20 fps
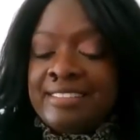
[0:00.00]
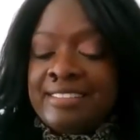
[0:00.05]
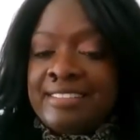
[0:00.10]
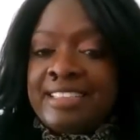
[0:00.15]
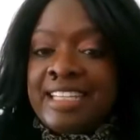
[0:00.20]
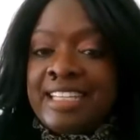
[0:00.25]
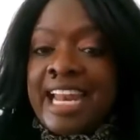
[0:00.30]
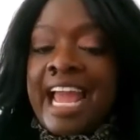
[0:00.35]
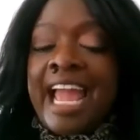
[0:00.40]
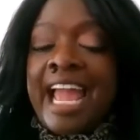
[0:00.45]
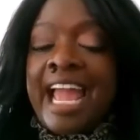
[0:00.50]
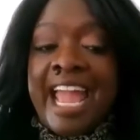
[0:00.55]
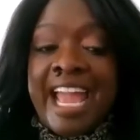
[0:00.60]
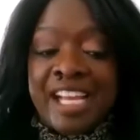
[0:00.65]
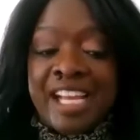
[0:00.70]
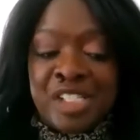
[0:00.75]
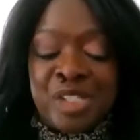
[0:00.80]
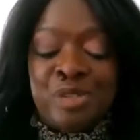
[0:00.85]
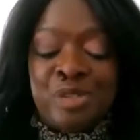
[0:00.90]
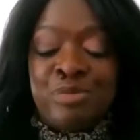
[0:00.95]
that I
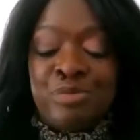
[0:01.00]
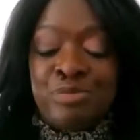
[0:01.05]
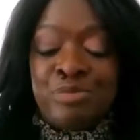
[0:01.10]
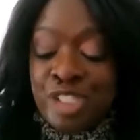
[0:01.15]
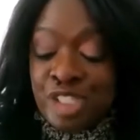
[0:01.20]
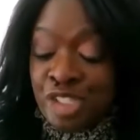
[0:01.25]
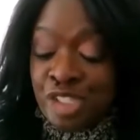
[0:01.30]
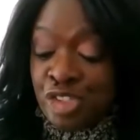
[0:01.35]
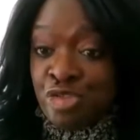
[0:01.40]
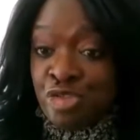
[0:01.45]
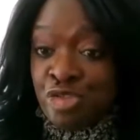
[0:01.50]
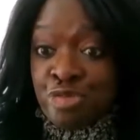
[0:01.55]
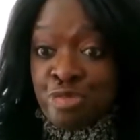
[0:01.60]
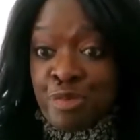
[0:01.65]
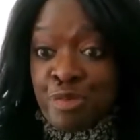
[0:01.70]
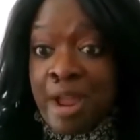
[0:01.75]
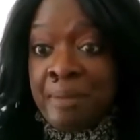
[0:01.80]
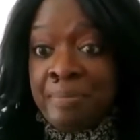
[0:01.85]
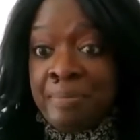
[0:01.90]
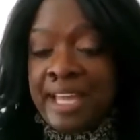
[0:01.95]
had to just
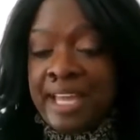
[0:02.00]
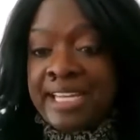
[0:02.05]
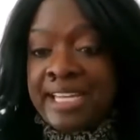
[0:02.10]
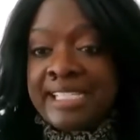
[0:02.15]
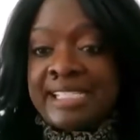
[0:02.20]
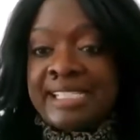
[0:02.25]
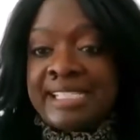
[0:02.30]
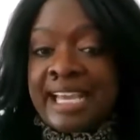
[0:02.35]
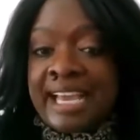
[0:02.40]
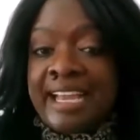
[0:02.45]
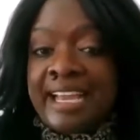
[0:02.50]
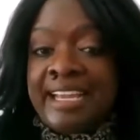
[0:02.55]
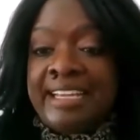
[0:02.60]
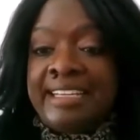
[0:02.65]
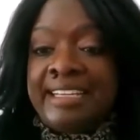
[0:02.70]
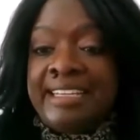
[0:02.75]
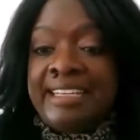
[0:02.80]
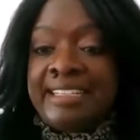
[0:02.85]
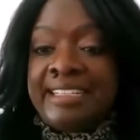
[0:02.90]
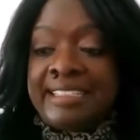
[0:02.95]
drop that and
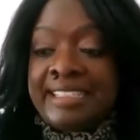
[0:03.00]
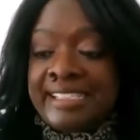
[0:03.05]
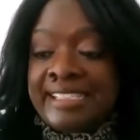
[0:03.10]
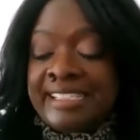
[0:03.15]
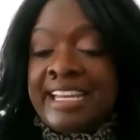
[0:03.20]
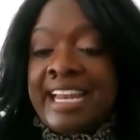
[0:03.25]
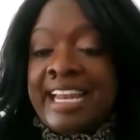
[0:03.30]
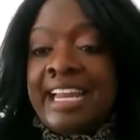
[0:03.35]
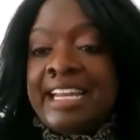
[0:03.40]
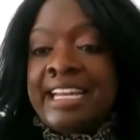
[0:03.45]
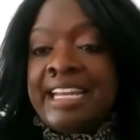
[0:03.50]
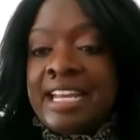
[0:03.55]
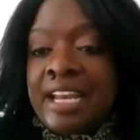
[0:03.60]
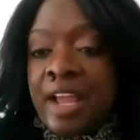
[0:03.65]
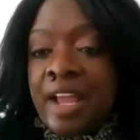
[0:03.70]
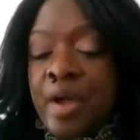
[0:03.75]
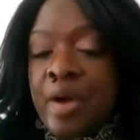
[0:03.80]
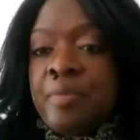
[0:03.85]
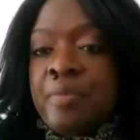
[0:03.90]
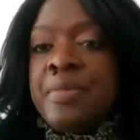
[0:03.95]
say, listen, I need
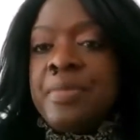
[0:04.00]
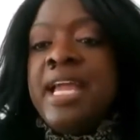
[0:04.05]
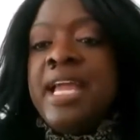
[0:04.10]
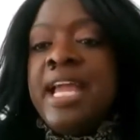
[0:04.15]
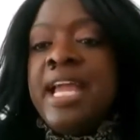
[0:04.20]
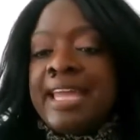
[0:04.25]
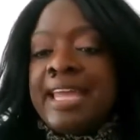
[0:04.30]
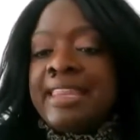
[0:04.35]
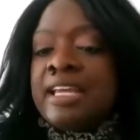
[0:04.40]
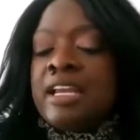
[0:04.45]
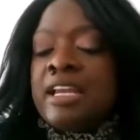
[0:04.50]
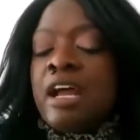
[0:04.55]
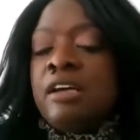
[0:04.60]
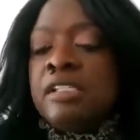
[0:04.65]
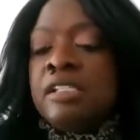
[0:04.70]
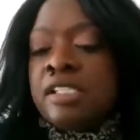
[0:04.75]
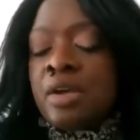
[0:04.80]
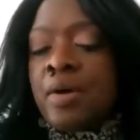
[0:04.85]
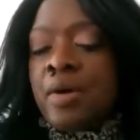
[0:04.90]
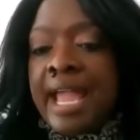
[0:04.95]
help. And then
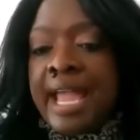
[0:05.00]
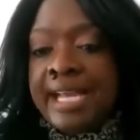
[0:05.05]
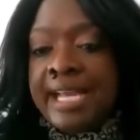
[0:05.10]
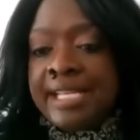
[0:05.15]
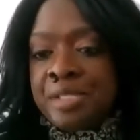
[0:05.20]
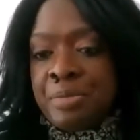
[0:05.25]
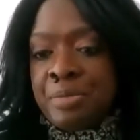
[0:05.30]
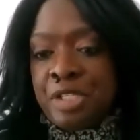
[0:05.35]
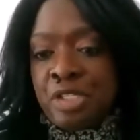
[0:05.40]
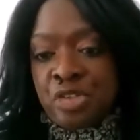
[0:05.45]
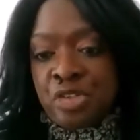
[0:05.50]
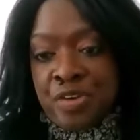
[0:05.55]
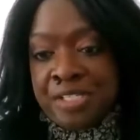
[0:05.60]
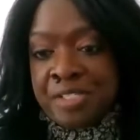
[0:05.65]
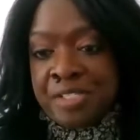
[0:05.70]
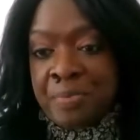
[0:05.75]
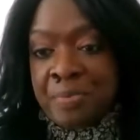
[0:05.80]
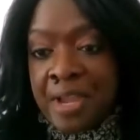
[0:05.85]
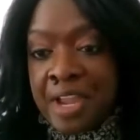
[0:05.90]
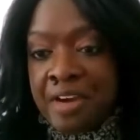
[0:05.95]
also I had to be
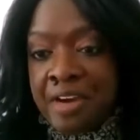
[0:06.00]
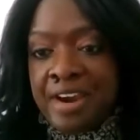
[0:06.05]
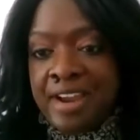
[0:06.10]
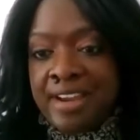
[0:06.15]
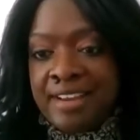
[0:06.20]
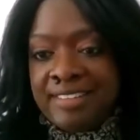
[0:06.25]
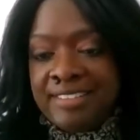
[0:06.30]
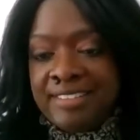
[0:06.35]
transparent.